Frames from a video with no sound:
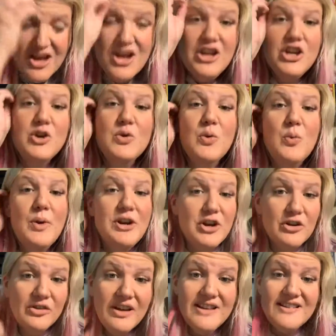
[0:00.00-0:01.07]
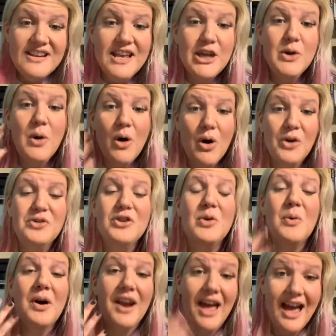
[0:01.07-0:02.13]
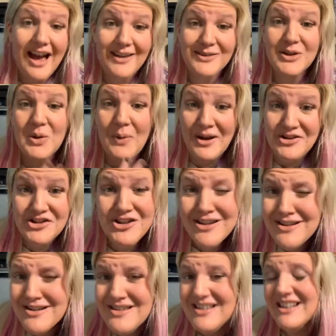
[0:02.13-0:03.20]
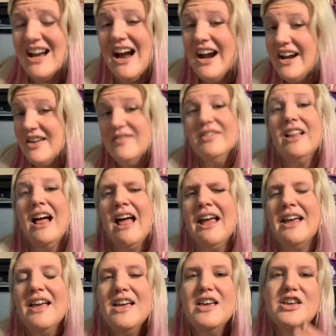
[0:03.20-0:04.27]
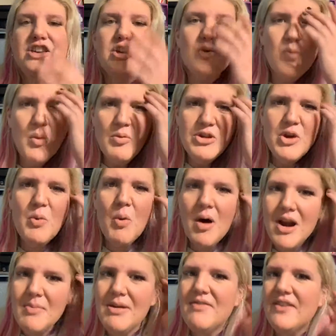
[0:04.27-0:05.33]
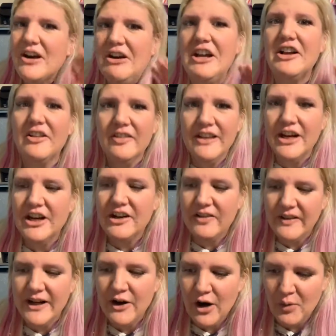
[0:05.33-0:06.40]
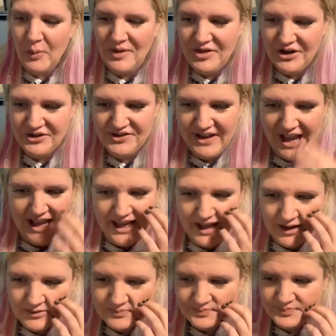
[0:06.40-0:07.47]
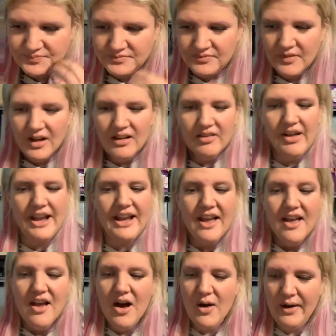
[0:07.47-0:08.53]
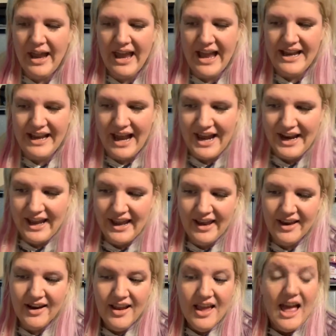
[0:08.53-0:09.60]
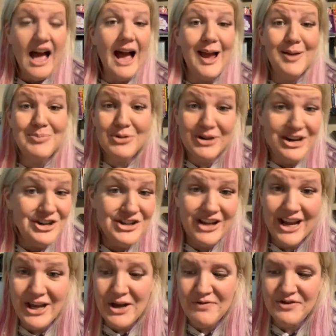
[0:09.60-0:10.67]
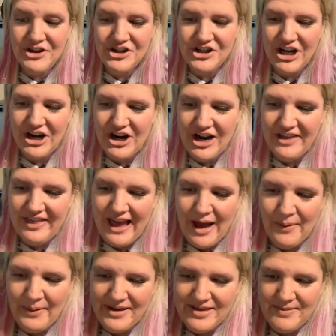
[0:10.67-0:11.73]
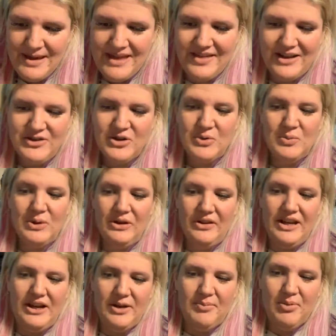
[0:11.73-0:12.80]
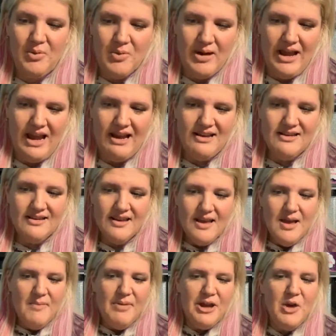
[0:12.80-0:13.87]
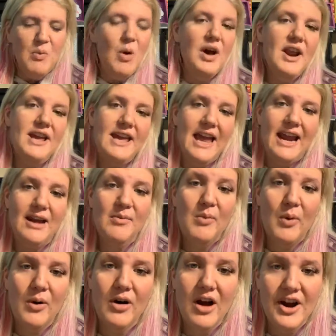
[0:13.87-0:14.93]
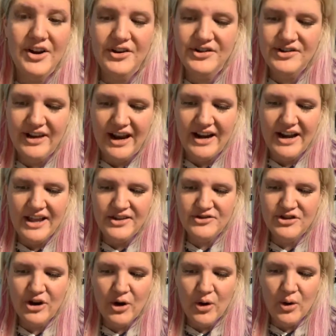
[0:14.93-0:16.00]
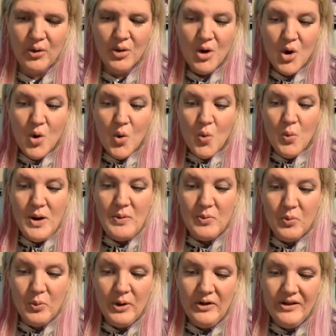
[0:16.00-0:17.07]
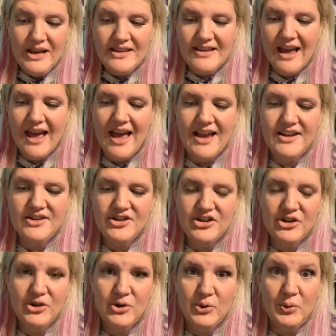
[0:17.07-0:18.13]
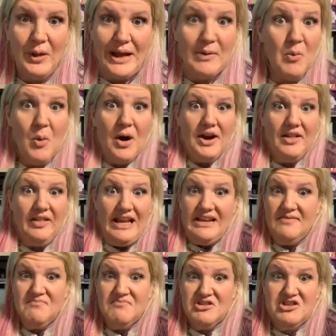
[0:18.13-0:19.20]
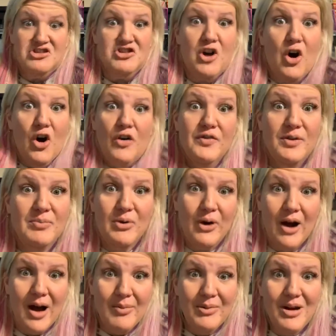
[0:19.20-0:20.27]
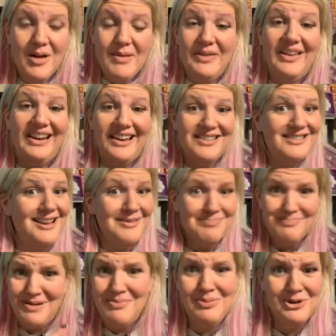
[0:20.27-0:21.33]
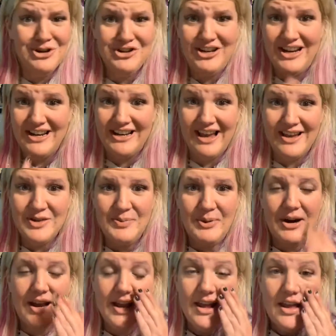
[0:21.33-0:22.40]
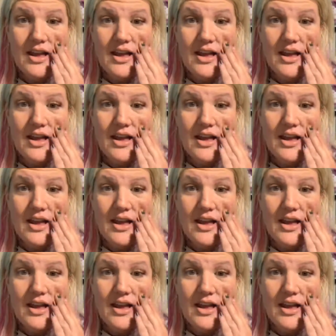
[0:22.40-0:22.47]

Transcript: when you're listening, you also want to ask questions to kind of you want to be very clear on what they're saying. Okay, I get it. I appreciate you for sharing that with me. That's a really good point. But you want to gain more understanding. So we really tend to want to solve the problem, and like I said, be pushy and desperate.